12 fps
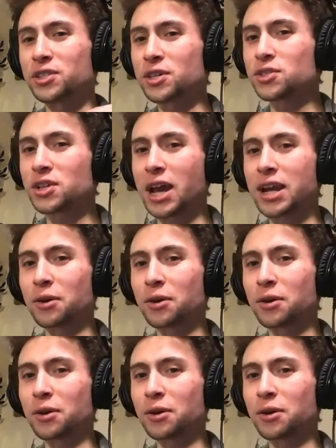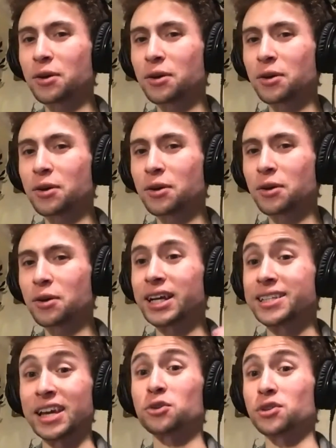January,
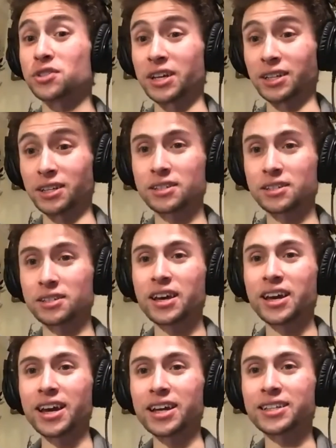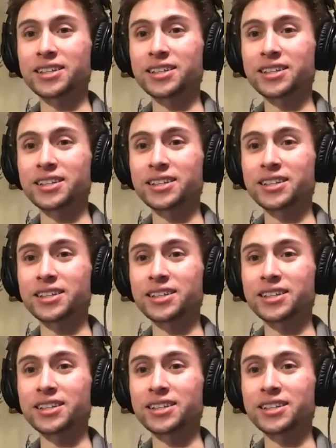it's interesting to say the